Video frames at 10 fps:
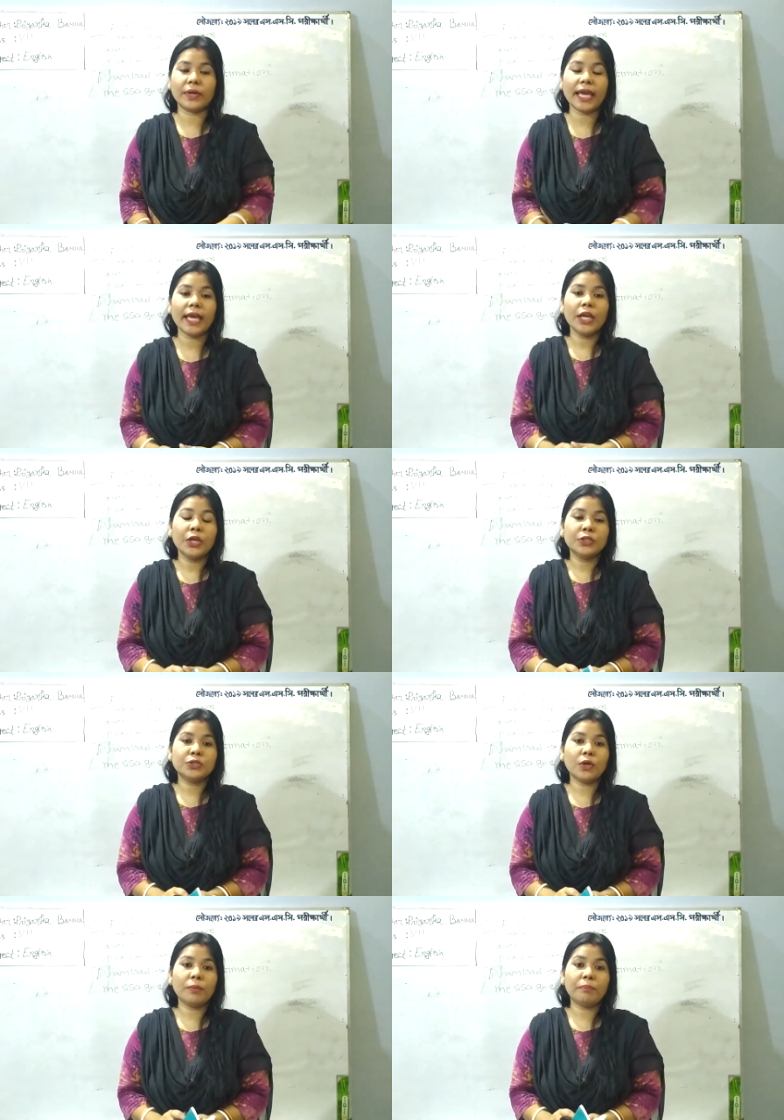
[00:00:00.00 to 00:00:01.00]
Okay,
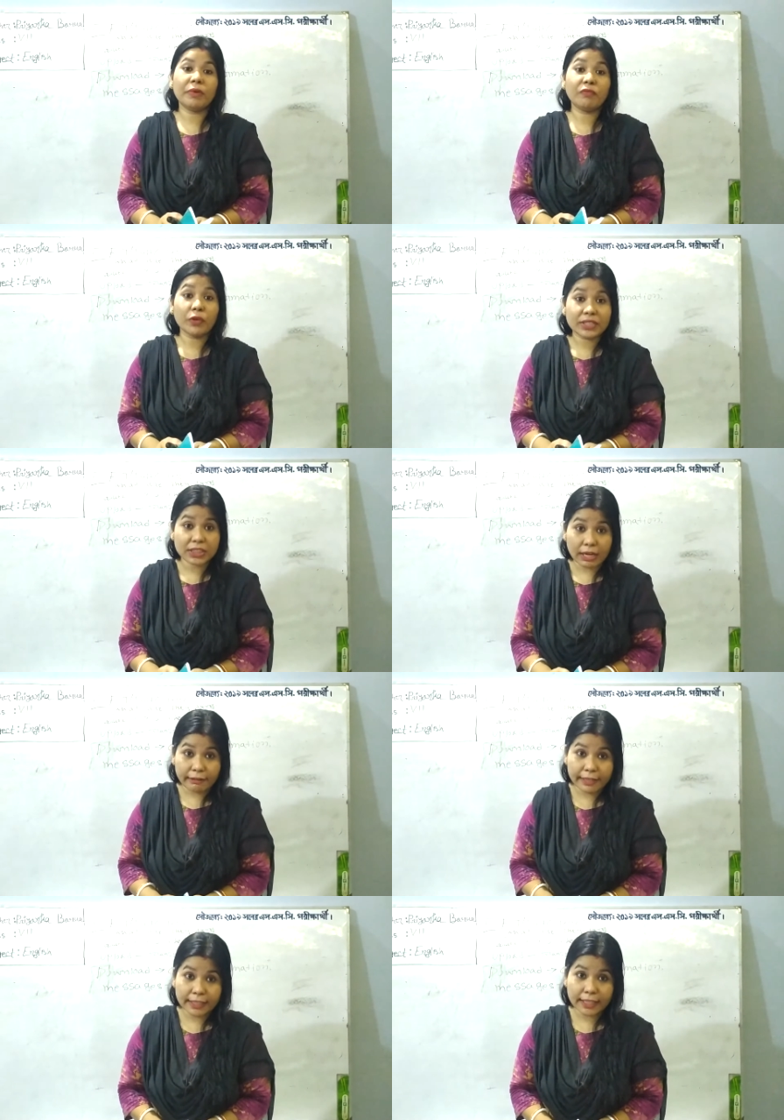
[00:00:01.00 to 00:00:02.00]
so before
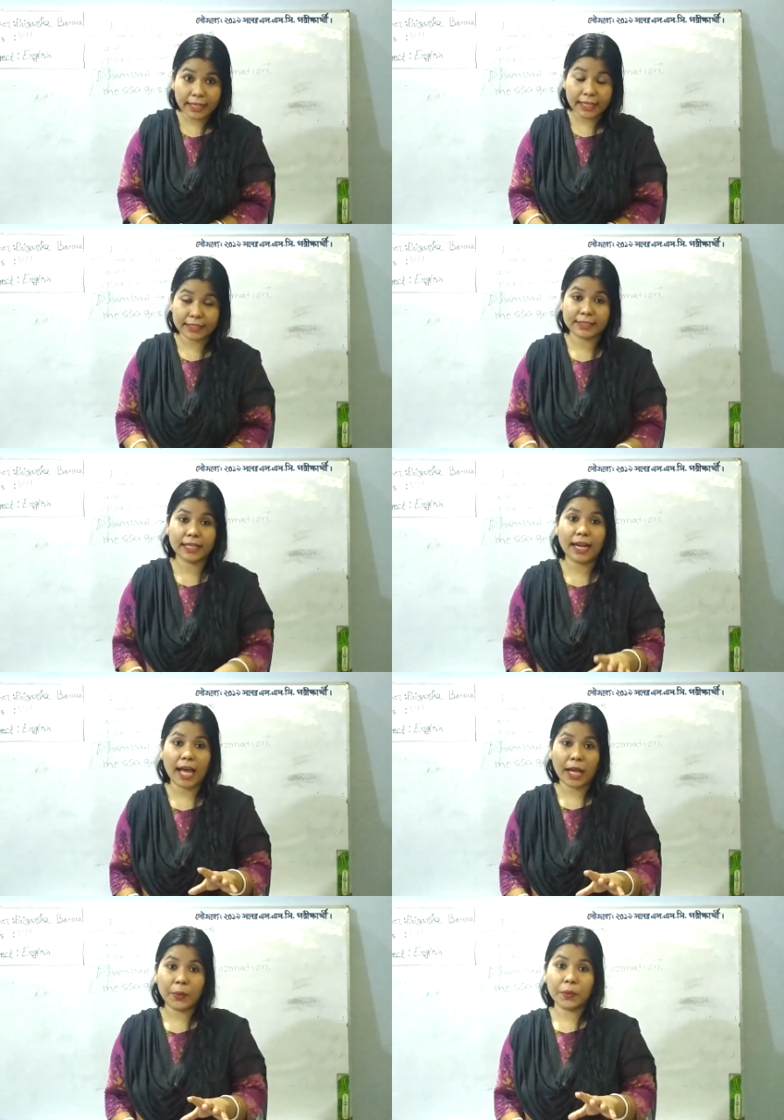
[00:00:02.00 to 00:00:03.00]
starting the lesson
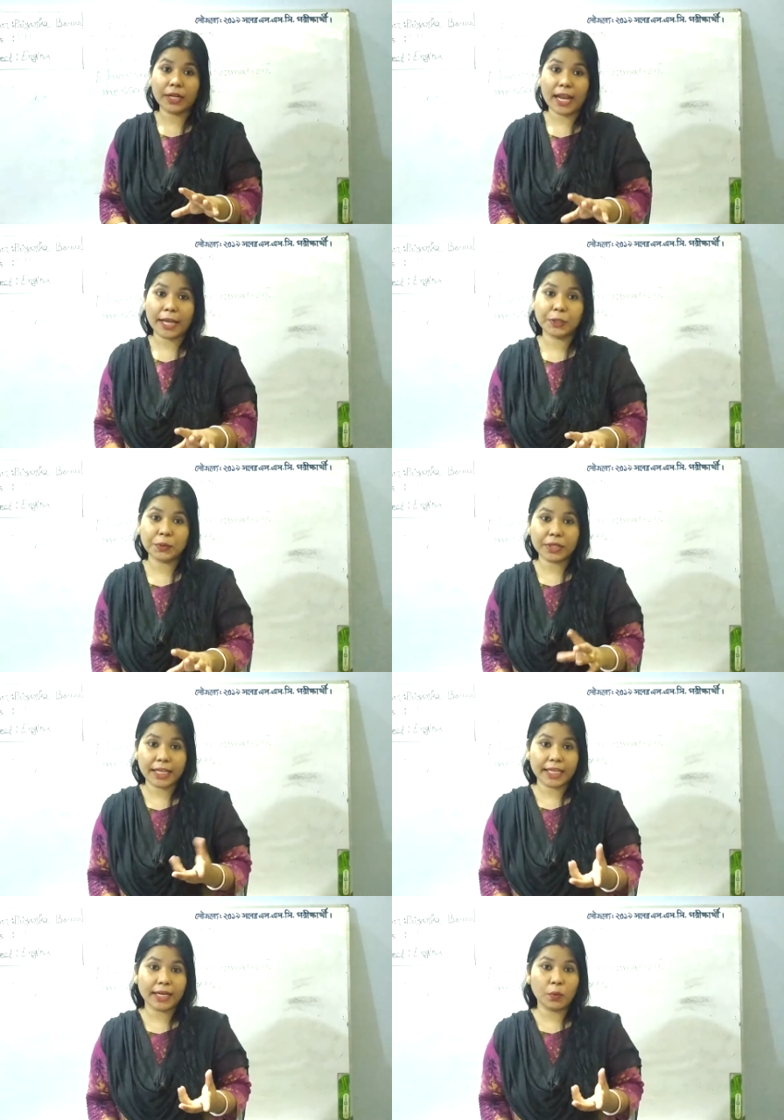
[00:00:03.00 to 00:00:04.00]
I would like to
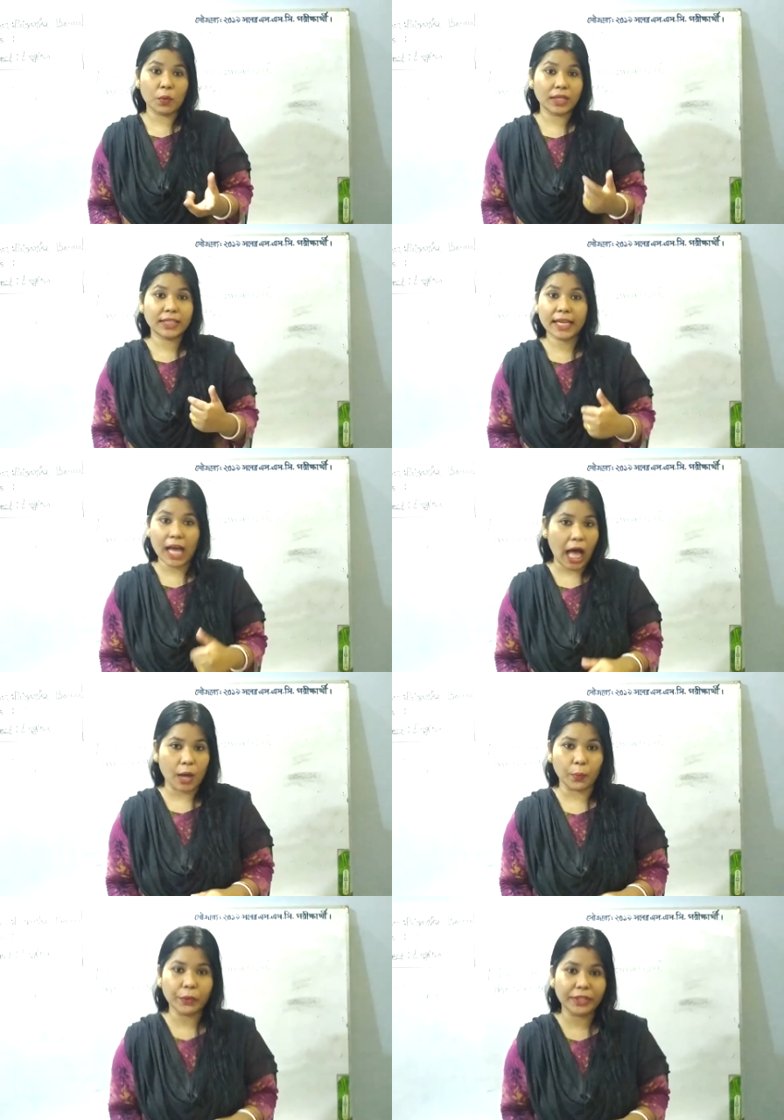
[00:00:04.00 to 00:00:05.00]
clear one thing
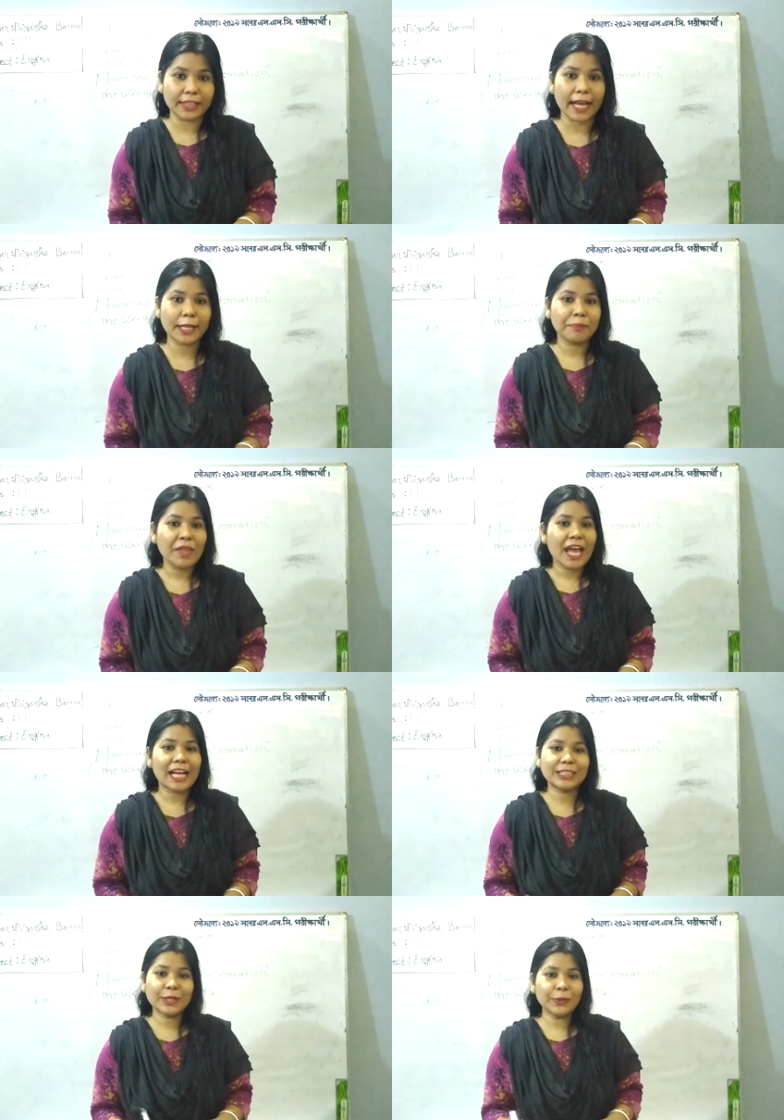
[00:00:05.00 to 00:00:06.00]
out, that
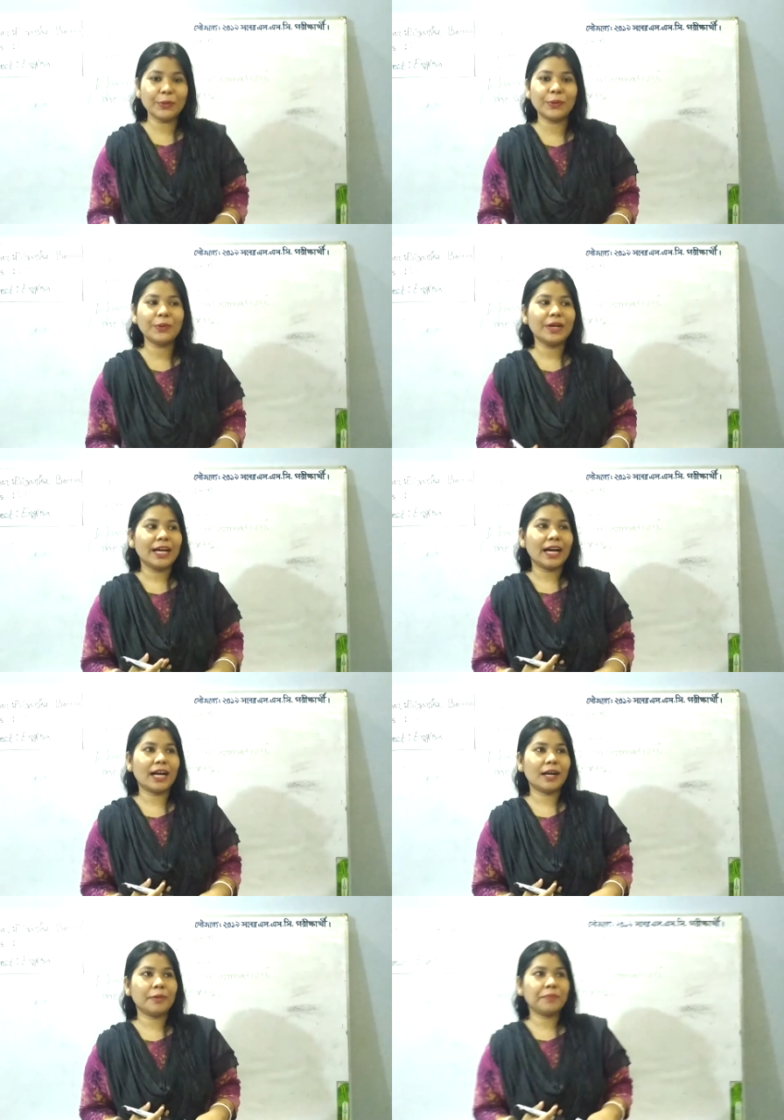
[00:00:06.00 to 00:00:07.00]
as you know
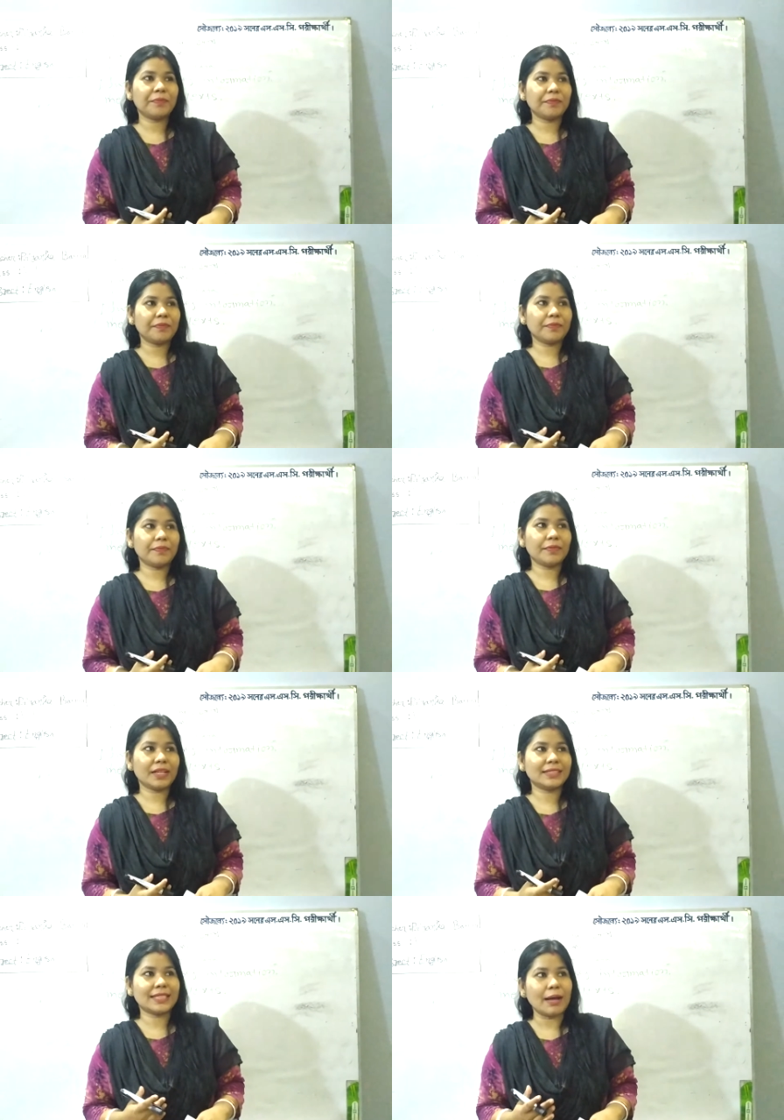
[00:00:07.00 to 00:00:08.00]

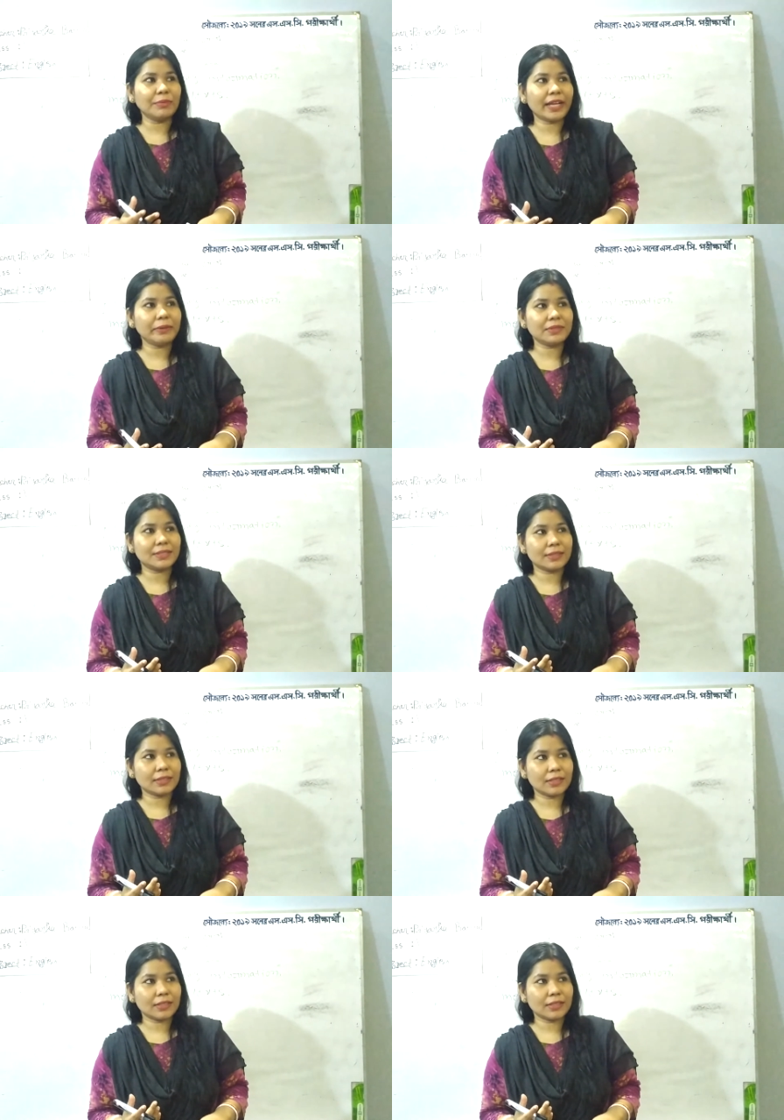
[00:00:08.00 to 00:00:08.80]
that sometimes